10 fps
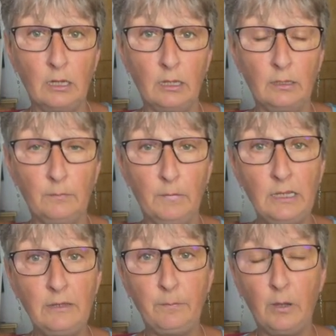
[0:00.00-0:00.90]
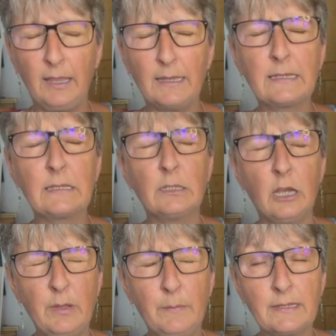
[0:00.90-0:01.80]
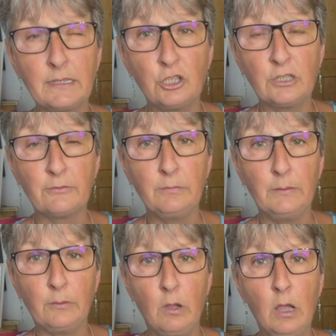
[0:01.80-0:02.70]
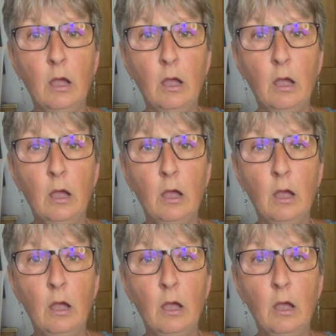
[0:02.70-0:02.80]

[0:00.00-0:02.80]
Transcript: And I get so many messages from people.